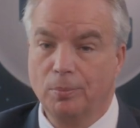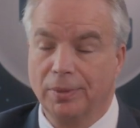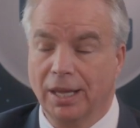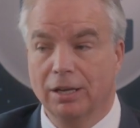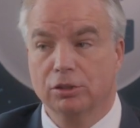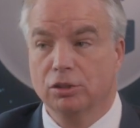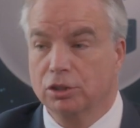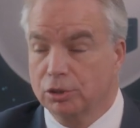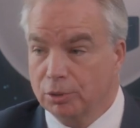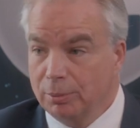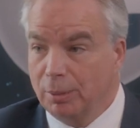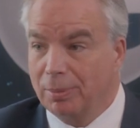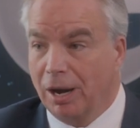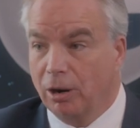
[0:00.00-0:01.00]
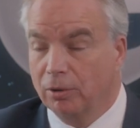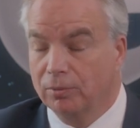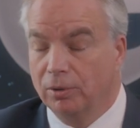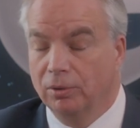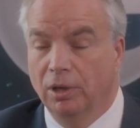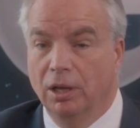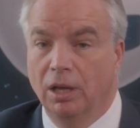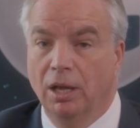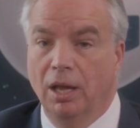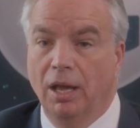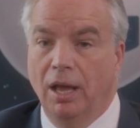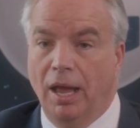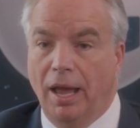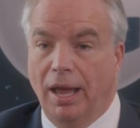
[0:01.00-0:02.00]
And it's extremely powerful.
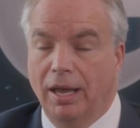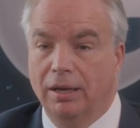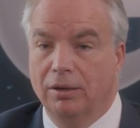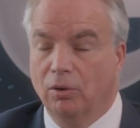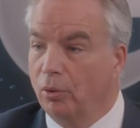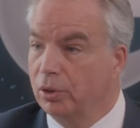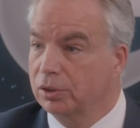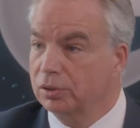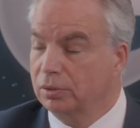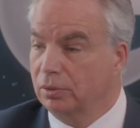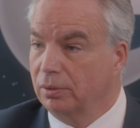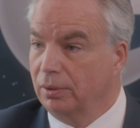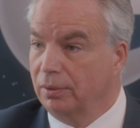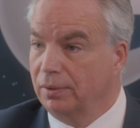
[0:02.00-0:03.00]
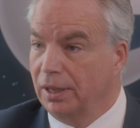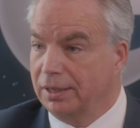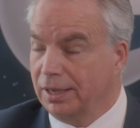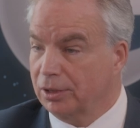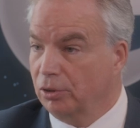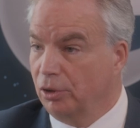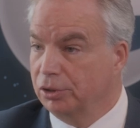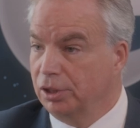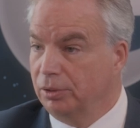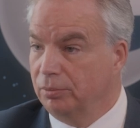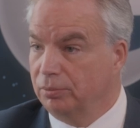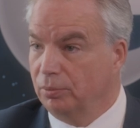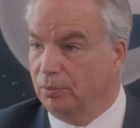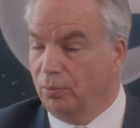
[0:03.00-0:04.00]
And of course, the technology
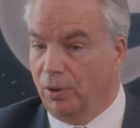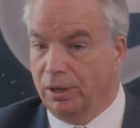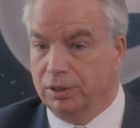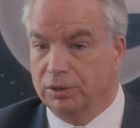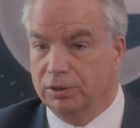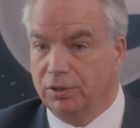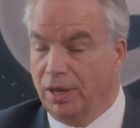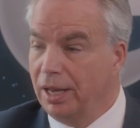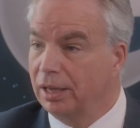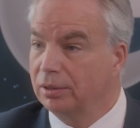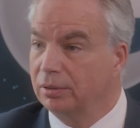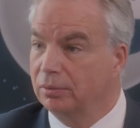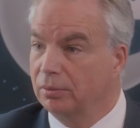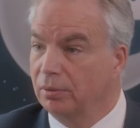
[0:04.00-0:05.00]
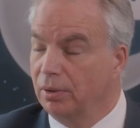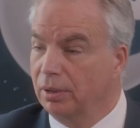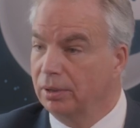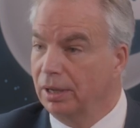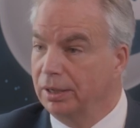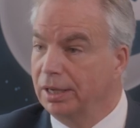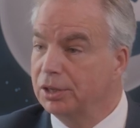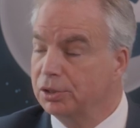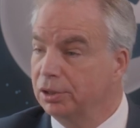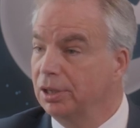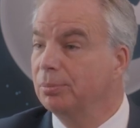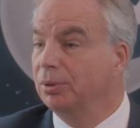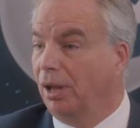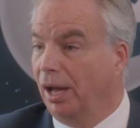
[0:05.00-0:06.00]
was then initially
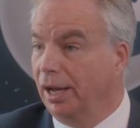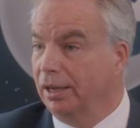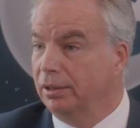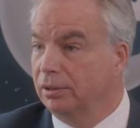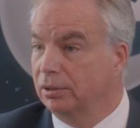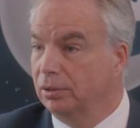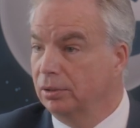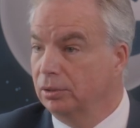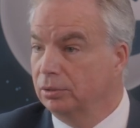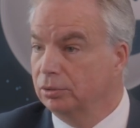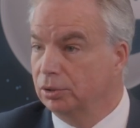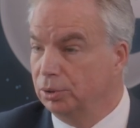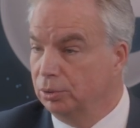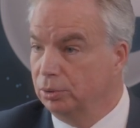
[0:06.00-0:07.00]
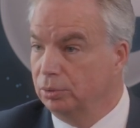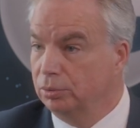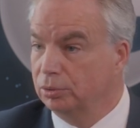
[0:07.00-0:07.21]
applied to